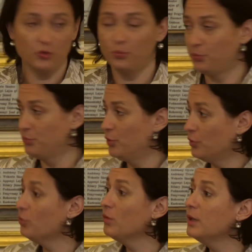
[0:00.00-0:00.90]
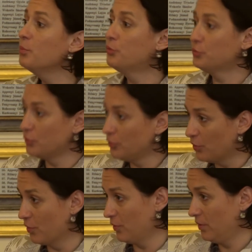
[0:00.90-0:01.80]
Commission needs to
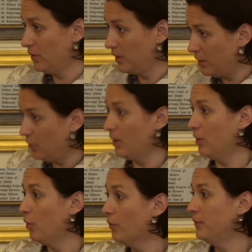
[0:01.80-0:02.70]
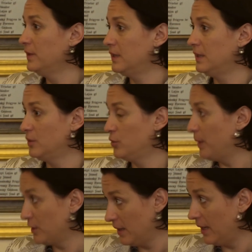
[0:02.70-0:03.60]
not only prolong
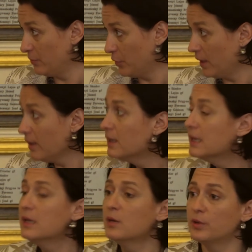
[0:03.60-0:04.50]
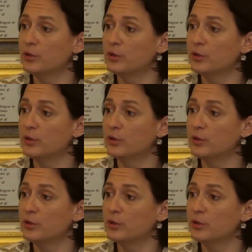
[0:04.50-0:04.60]
your office as a special